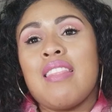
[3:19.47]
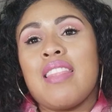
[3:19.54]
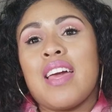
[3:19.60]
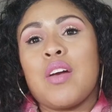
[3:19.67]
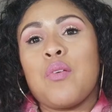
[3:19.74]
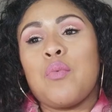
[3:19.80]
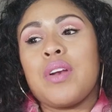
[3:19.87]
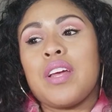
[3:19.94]

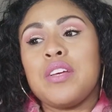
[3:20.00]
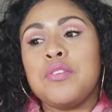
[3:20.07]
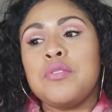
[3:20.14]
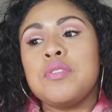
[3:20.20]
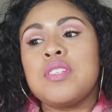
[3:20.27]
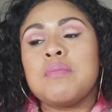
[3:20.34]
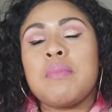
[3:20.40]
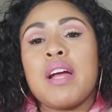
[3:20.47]
Like when I
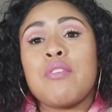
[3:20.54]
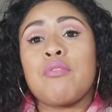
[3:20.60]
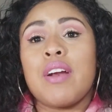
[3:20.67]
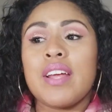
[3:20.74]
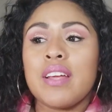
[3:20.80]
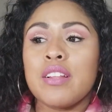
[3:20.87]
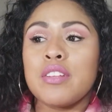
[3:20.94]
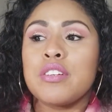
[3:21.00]
use my
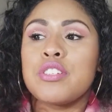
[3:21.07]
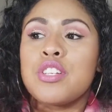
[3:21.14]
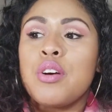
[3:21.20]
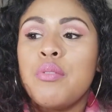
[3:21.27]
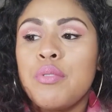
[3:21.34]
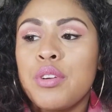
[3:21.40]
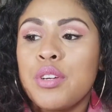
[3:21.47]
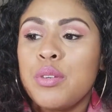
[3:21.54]
regular
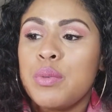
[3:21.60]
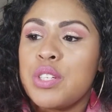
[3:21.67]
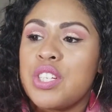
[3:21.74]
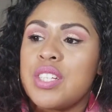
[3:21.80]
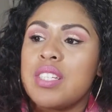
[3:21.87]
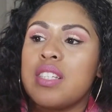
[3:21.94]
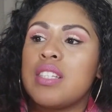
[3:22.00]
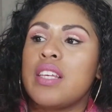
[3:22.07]
toner, which
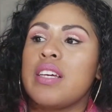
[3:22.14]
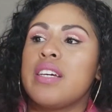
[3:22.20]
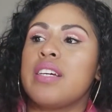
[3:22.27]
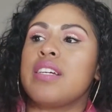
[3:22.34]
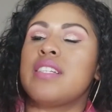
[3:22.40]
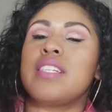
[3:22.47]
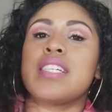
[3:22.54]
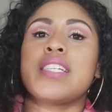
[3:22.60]
is
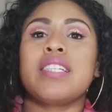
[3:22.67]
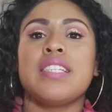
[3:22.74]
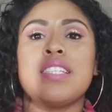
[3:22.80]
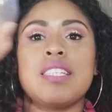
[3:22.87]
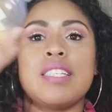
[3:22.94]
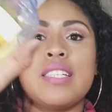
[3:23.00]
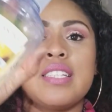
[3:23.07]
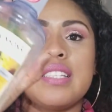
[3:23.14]
the
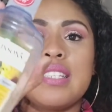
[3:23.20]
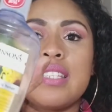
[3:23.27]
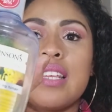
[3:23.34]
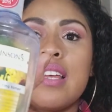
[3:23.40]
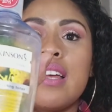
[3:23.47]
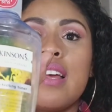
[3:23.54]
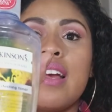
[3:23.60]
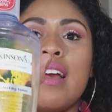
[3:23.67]
Dickinson's,
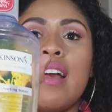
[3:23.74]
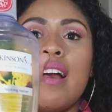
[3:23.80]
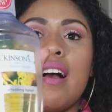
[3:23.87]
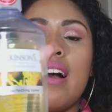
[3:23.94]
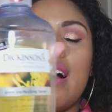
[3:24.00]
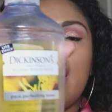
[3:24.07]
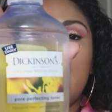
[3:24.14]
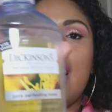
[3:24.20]

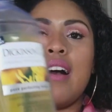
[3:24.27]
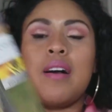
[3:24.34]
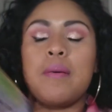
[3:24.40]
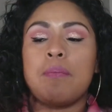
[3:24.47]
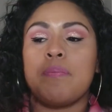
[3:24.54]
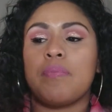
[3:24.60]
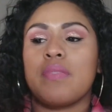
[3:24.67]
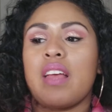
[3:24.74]

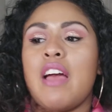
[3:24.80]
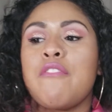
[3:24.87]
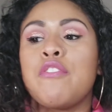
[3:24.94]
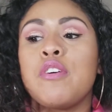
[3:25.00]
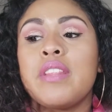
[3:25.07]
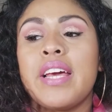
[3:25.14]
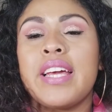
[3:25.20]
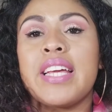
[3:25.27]
I
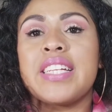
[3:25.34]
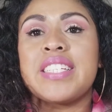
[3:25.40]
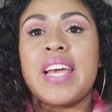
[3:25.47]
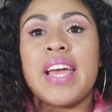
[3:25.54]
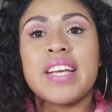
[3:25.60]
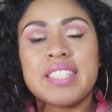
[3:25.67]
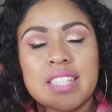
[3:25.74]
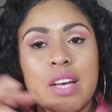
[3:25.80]
feel like it
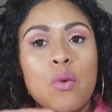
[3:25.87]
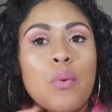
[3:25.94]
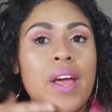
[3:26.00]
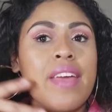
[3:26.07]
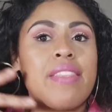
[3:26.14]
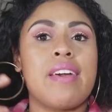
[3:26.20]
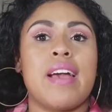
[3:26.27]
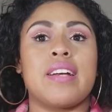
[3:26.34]
takes
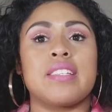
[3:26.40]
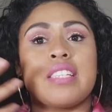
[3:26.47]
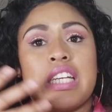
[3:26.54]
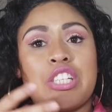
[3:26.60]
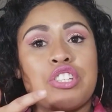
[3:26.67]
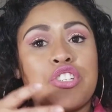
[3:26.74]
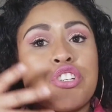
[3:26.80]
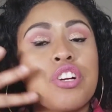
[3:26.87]
away the
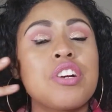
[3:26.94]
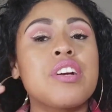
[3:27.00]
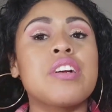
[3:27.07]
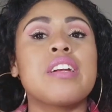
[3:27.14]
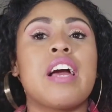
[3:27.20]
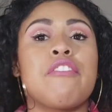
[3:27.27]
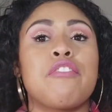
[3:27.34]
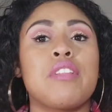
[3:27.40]
excess
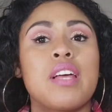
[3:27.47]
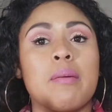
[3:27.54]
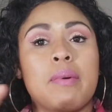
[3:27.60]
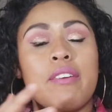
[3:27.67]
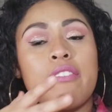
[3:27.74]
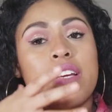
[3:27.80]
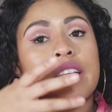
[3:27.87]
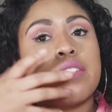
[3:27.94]
dirt. I feel like
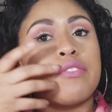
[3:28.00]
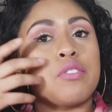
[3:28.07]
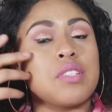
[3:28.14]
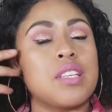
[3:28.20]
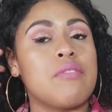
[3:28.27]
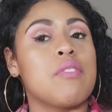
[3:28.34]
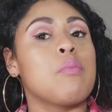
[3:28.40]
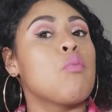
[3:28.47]
my face
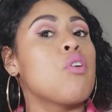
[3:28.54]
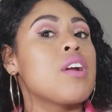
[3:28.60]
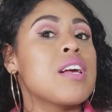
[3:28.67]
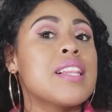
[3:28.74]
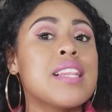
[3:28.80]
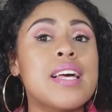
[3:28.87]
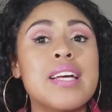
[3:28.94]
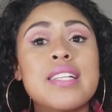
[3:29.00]
feels even more
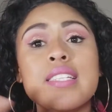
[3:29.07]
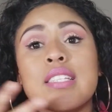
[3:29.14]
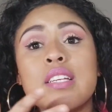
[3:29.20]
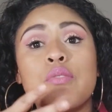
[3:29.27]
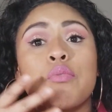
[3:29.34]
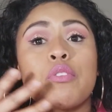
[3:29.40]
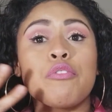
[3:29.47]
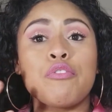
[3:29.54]
cleansed
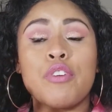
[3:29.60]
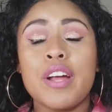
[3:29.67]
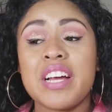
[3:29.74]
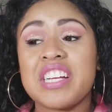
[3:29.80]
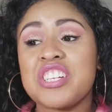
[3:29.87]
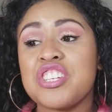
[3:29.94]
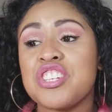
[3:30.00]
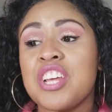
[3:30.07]
and
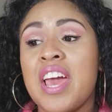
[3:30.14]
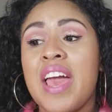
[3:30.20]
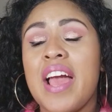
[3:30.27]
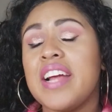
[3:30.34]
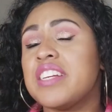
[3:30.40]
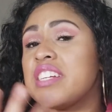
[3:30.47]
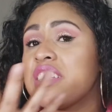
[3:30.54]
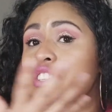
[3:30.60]
refreshed.
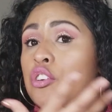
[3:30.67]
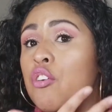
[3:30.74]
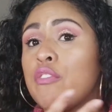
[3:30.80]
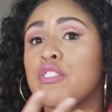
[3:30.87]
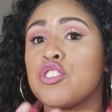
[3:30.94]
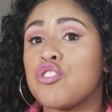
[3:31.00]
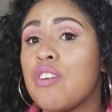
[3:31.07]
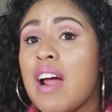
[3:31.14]
It doesn't
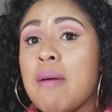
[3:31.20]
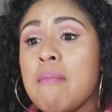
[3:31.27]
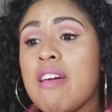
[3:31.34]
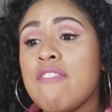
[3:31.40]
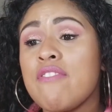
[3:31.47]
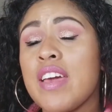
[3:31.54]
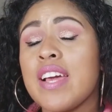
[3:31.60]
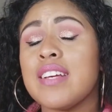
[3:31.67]
over dry
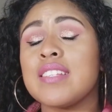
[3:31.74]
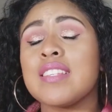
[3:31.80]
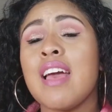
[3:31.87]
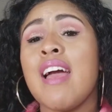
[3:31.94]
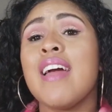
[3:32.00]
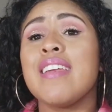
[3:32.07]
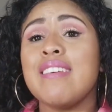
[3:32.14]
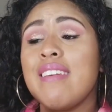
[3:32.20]
my face.
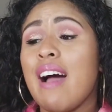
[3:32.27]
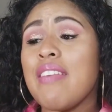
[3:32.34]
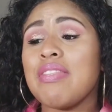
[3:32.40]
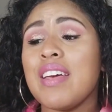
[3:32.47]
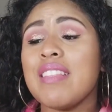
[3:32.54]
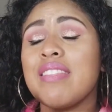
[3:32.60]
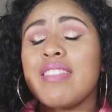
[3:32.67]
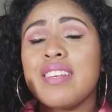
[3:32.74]

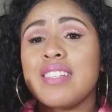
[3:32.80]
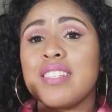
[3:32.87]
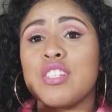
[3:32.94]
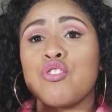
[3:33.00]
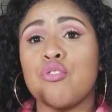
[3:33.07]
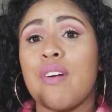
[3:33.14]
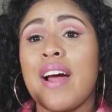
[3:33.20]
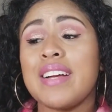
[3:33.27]
Not that this
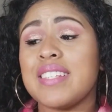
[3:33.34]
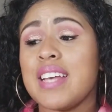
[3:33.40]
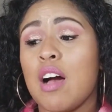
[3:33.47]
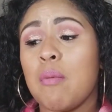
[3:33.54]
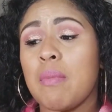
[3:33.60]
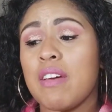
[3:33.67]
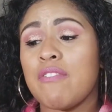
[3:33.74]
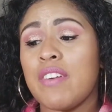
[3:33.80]
dries
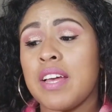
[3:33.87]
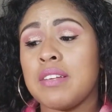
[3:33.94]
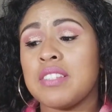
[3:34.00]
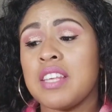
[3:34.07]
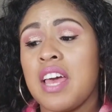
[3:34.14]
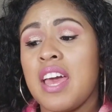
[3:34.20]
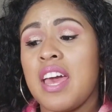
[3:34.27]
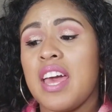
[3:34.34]
out my
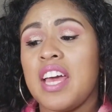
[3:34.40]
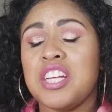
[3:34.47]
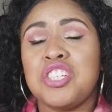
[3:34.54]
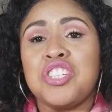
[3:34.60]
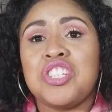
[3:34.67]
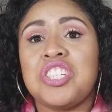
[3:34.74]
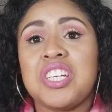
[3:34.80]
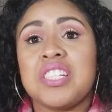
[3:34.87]
face. It
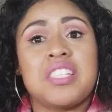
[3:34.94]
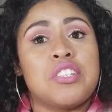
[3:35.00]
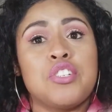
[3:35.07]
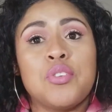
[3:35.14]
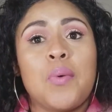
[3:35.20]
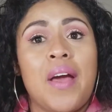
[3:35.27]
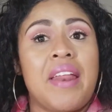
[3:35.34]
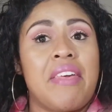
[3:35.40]
just doesn't
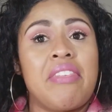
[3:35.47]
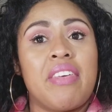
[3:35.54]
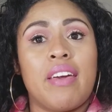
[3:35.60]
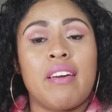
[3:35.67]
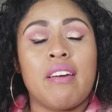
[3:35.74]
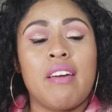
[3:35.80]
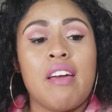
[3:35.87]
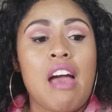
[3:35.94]
do
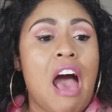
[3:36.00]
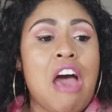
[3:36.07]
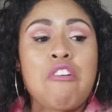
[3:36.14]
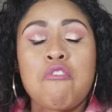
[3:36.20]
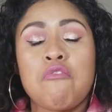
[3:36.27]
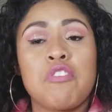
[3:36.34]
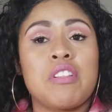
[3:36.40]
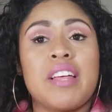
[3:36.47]
anything. I
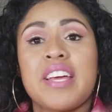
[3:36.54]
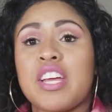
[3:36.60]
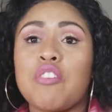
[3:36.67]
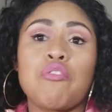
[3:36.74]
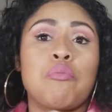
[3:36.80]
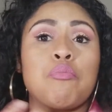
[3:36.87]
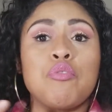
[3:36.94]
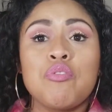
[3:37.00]
don't feel like it
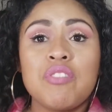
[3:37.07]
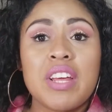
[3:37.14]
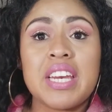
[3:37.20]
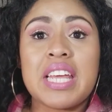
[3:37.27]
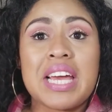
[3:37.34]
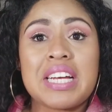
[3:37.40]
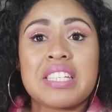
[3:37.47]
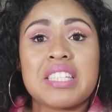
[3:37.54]
removed
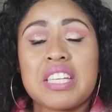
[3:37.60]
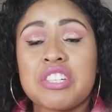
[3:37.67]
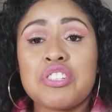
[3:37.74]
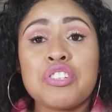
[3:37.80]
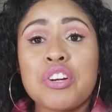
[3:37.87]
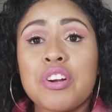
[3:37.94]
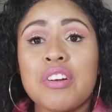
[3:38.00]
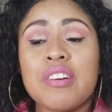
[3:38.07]
any excess
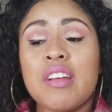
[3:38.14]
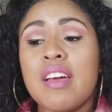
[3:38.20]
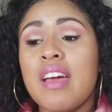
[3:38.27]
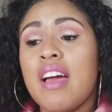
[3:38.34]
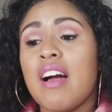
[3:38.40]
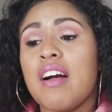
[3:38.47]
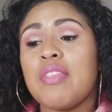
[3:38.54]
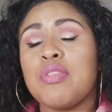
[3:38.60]
dirt.
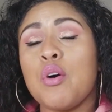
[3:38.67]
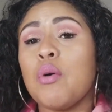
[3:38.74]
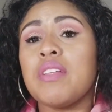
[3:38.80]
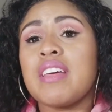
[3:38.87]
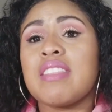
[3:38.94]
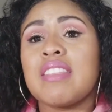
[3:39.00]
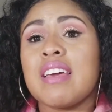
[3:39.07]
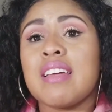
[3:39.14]
The
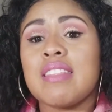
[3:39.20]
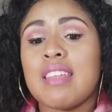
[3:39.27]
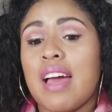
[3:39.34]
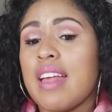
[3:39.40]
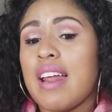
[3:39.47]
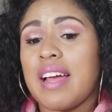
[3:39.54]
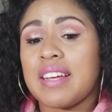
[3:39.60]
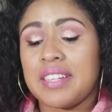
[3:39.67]
only thing
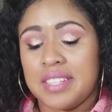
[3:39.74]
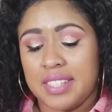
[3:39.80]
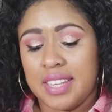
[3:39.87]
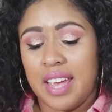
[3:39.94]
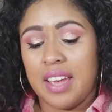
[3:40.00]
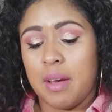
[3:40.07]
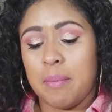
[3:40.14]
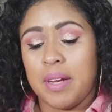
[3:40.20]
that I can
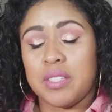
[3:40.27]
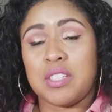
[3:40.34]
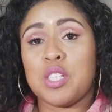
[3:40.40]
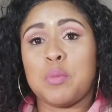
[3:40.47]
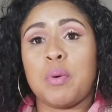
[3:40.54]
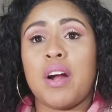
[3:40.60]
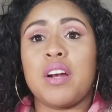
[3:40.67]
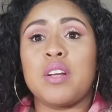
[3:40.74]
say about
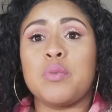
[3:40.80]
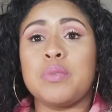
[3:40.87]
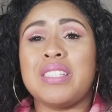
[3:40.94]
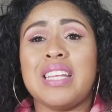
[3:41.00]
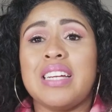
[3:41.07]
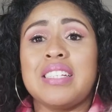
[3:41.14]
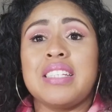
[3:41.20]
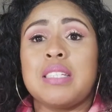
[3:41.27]
this product was
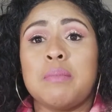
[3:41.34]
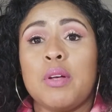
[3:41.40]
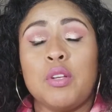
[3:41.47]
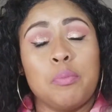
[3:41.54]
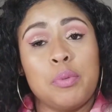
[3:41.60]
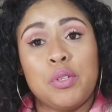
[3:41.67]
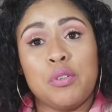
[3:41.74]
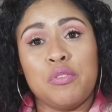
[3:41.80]
that it
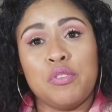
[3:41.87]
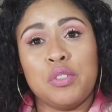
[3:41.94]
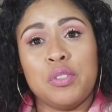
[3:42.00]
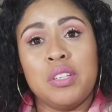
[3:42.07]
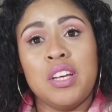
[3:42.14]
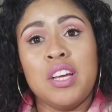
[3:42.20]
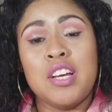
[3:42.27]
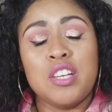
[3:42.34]
smelled
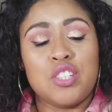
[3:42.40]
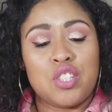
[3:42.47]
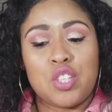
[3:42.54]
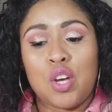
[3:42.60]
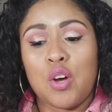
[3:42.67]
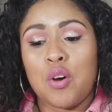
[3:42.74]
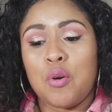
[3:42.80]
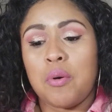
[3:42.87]
beautiful.
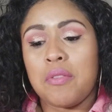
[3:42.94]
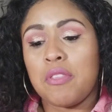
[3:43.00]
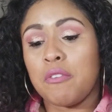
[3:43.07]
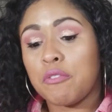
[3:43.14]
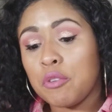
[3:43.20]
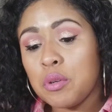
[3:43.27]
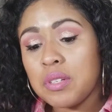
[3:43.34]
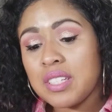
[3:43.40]
So the
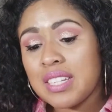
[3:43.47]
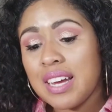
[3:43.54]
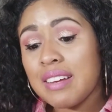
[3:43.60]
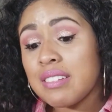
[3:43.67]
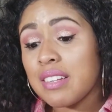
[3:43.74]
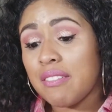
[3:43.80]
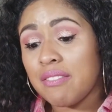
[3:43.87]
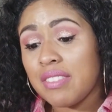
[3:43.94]
full
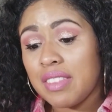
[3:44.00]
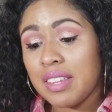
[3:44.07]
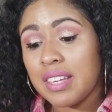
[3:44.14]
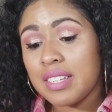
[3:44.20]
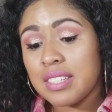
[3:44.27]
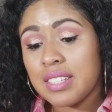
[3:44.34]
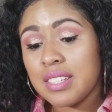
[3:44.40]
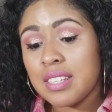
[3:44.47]
size of
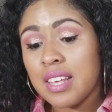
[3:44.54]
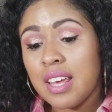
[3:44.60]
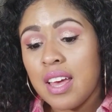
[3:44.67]
this